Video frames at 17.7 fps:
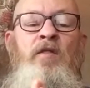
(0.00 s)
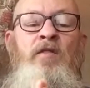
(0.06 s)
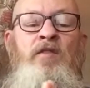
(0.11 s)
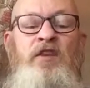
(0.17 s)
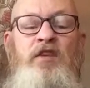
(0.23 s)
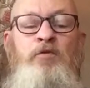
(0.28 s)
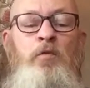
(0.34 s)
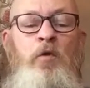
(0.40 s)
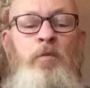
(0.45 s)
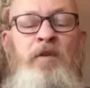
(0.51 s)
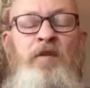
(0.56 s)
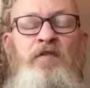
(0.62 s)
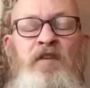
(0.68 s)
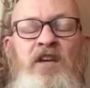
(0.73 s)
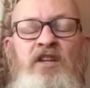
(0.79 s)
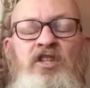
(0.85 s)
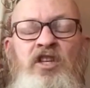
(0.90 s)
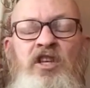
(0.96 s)
This will be
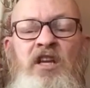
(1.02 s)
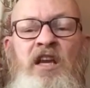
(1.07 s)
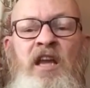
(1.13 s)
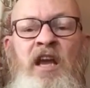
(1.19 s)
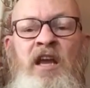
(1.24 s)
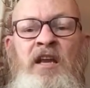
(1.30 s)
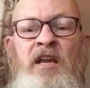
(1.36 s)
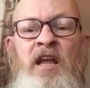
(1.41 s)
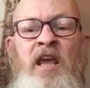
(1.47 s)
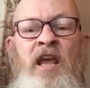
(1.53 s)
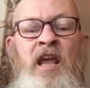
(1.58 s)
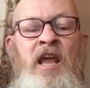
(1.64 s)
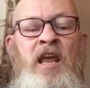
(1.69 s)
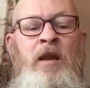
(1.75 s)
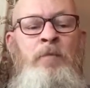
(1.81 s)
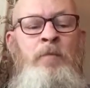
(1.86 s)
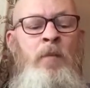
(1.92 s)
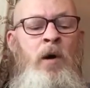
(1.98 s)
featured again
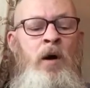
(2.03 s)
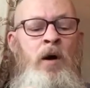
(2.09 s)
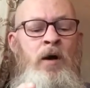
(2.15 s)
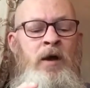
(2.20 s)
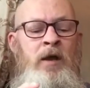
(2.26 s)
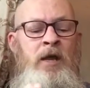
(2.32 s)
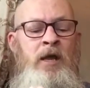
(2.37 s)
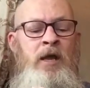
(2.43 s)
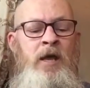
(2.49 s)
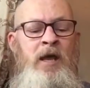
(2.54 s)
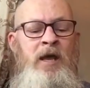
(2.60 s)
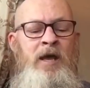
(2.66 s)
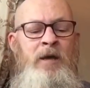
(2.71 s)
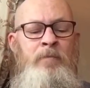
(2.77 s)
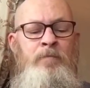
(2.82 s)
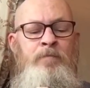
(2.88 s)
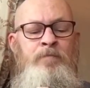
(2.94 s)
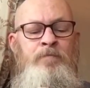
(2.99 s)
in
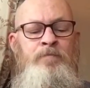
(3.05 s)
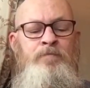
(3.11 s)
my